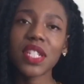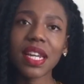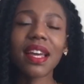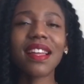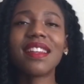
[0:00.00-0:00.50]

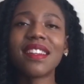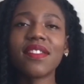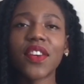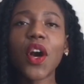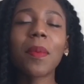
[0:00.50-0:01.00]
share, and
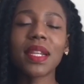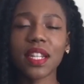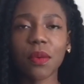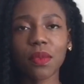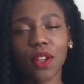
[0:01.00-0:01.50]
leave a comment
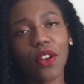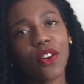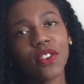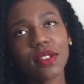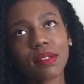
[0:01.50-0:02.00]
down
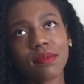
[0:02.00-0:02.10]
below.